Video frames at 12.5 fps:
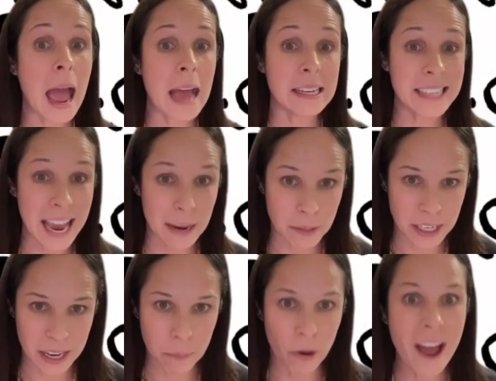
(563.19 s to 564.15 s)
had time
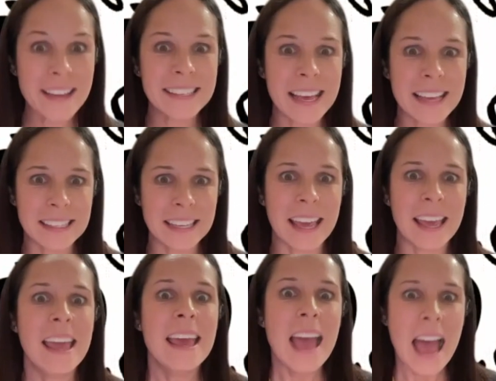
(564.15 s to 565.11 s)
to process
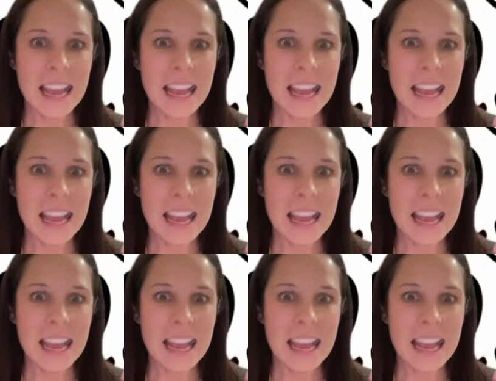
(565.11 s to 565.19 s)
it,